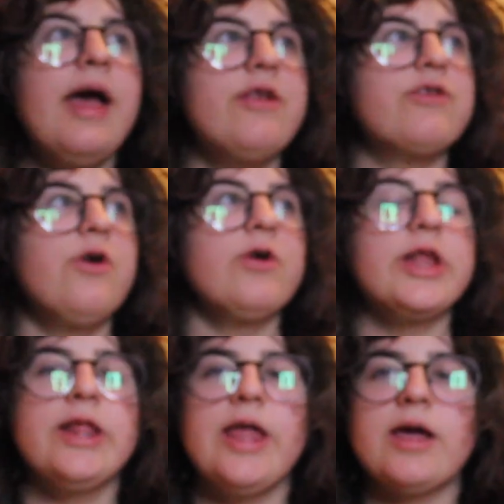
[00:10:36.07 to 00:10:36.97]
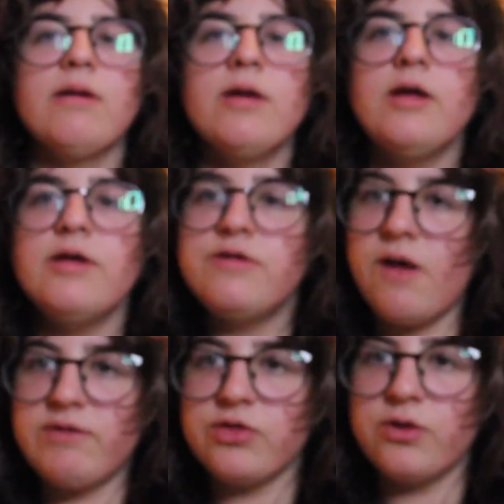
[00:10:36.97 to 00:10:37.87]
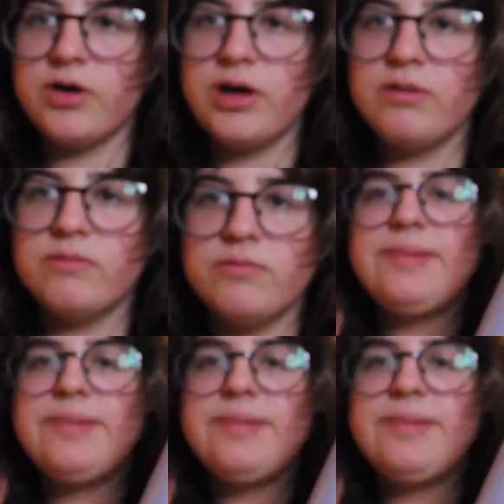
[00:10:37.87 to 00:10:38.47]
It's currently like 7.30.